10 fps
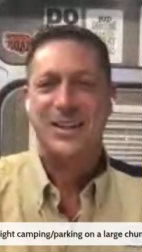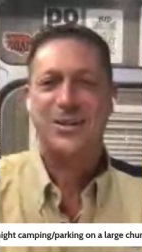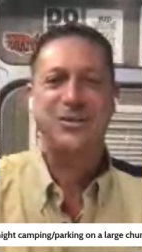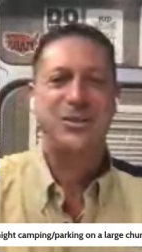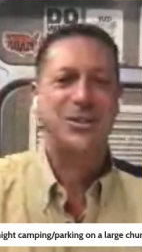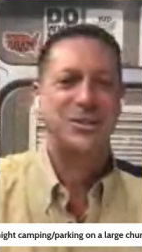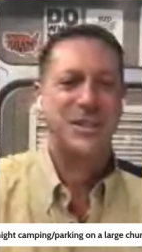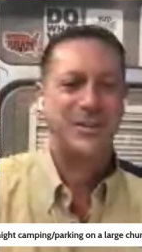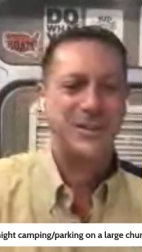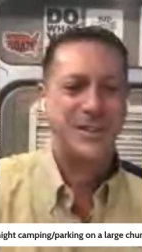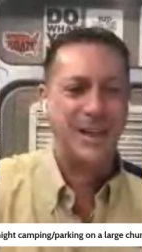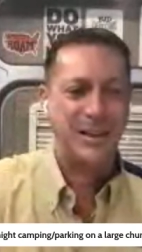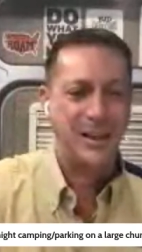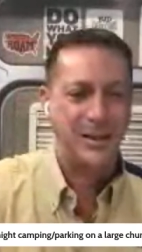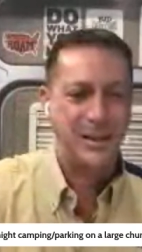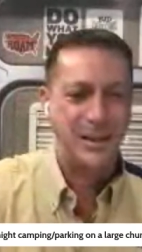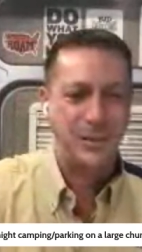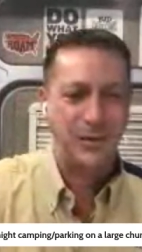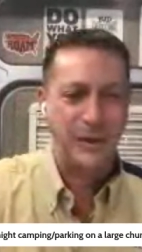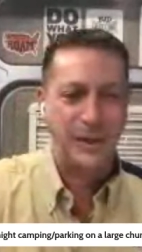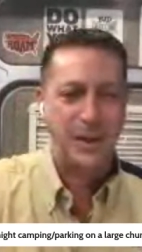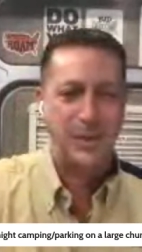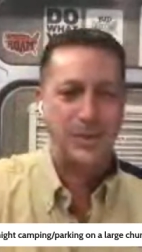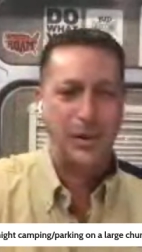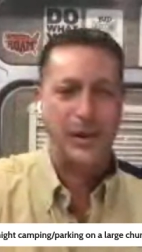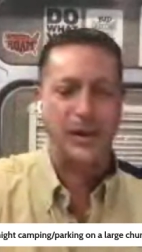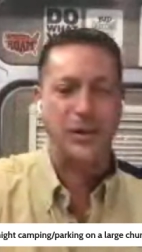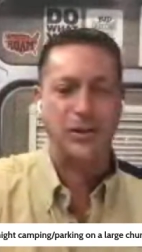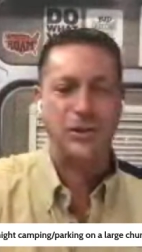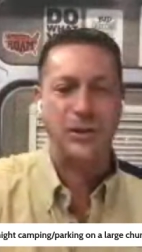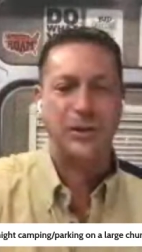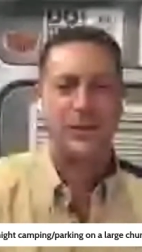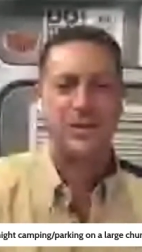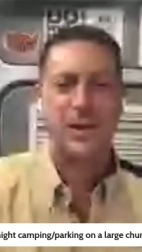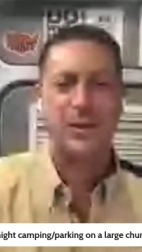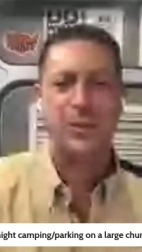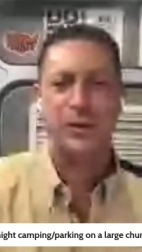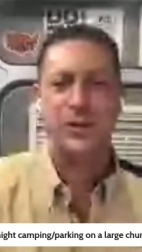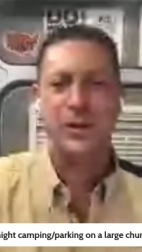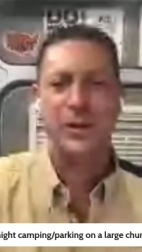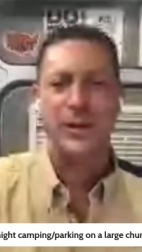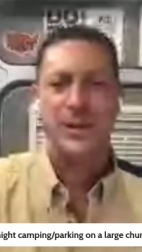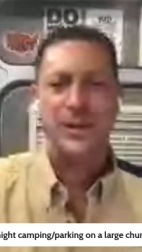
Oh no, Stephen's saying that they stopped overnight camping parking on a large chunk of the Skyway Bridge area.